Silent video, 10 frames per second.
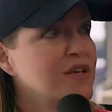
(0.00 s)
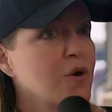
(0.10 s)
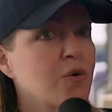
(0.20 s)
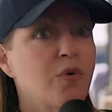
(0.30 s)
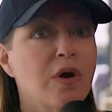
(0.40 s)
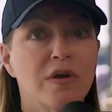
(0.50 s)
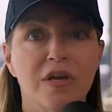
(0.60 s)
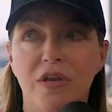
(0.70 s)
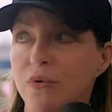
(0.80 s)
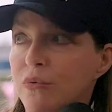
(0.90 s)
And so,
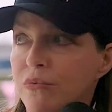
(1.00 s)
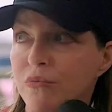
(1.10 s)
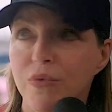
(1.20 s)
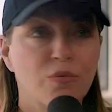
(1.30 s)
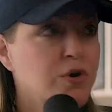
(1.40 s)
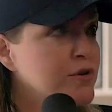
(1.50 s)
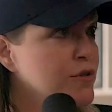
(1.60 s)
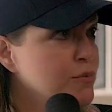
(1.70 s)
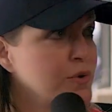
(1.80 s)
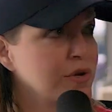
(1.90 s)
we
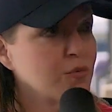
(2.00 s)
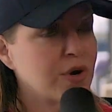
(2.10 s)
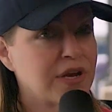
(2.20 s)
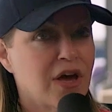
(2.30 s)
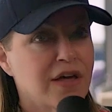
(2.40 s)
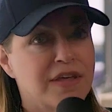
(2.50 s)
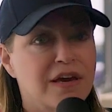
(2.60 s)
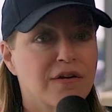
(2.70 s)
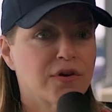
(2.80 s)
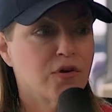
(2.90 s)
worked through it,
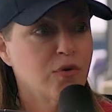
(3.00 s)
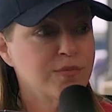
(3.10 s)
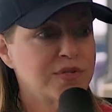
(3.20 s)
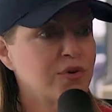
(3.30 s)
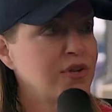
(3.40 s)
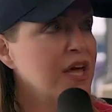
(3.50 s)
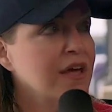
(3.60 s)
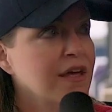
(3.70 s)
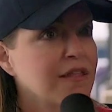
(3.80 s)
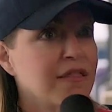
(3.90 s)
whatnot. They got their home sold.
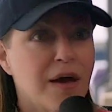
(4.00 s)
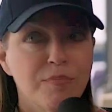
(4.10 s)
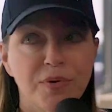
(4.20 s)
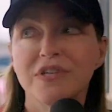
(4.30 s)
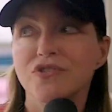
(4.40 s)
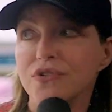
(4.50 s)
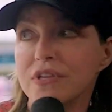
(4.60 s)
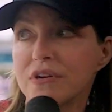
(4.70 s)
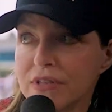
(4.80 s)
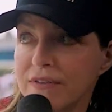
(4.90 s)
I'm pretty
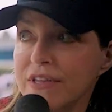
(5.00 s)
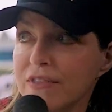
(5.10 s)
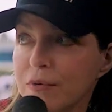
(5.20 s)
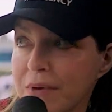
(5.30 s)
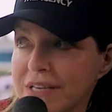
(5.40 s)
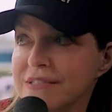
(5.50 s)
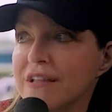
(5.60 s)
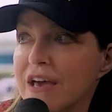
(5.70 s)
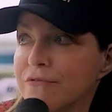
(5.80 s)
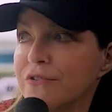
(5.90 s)
sure they're living their
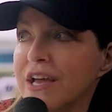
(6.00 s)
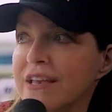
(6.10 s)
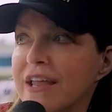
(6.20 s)
best life right